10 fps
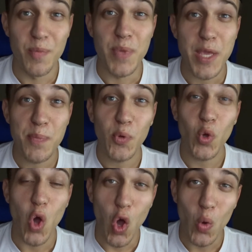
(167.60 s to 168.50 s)

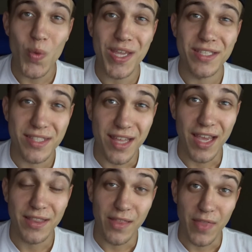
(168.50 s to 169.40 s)
People always
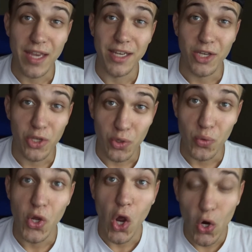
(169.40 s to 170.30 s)
think that they need to do
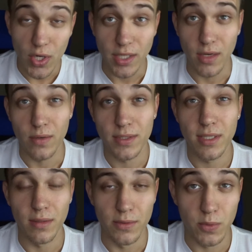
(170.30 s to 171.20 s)
cardio
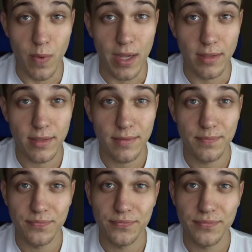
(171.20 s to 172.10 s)
to lose weight.
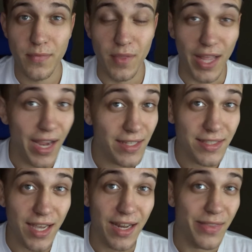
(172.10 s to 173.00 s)
Like I
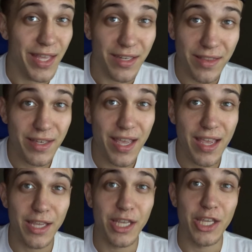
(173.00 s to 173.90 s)
said, at the end of the
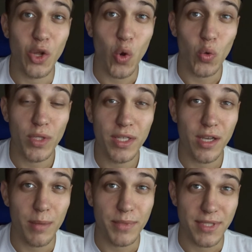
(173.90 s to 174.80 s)
day, it only
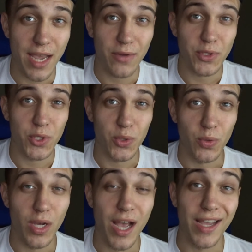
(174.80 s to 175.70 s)
comes down
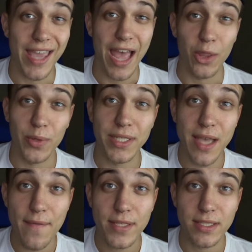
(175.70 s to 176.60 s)
to a calorie
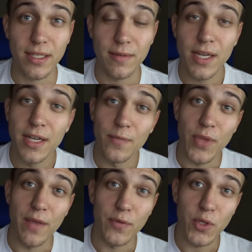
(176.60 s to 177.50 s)
deficit.
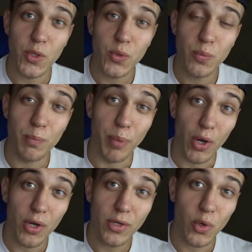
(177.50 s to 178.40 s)
If you
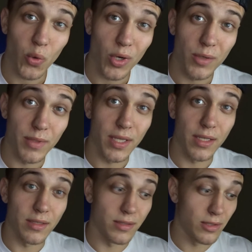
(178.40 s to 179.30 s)
burn or
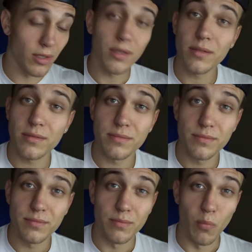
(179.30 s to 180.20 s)
exert
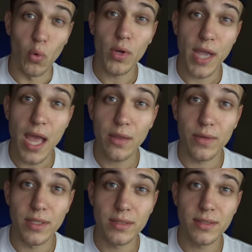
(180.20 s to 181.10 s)
more
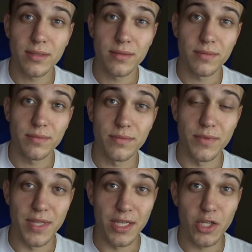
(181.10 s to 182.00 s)
calories
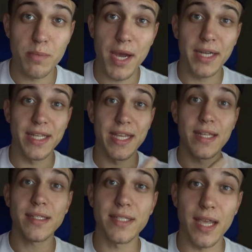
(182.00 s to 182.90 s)
than your body
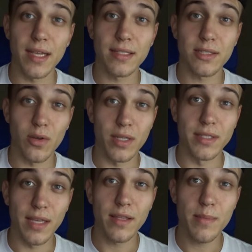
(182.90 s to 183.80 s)
intakes on a
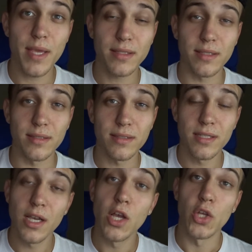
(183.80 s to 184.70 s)
daily basis,
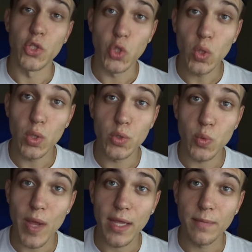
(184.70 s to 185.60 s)
you'll lose
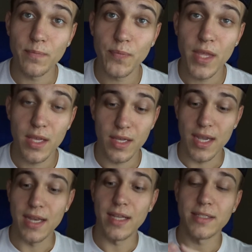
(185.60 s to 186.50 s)
weight.
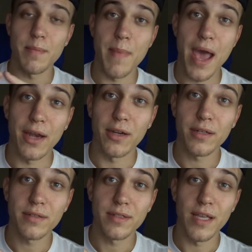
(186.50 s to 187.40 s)
It doesn't
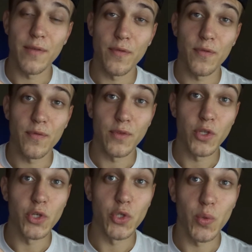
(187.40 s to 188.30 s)
matter if
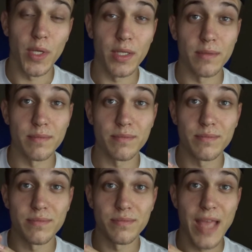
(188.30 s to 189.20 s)
you're doing
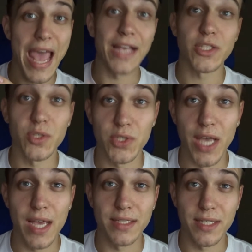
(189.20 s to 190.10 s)

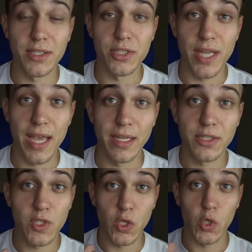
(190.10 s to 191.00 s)
exercise each day
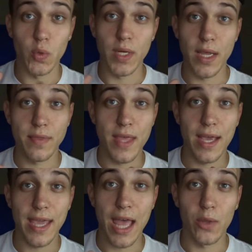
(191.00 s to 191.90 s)
to create
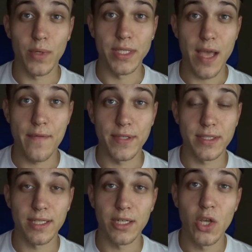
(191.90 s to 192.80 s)
that calorie
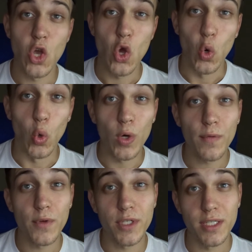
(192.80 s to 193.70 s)
deficit or
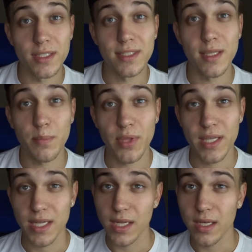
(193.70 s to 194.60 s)
if you're just
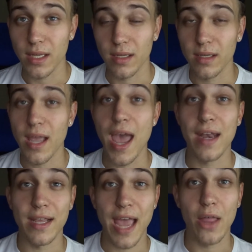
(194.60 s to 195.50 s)
simply eating at
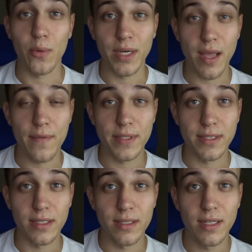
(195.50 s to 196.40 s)
a calorie
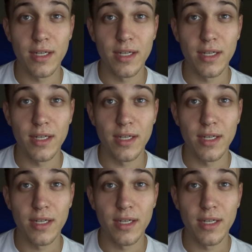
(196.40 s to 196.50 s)
deficit.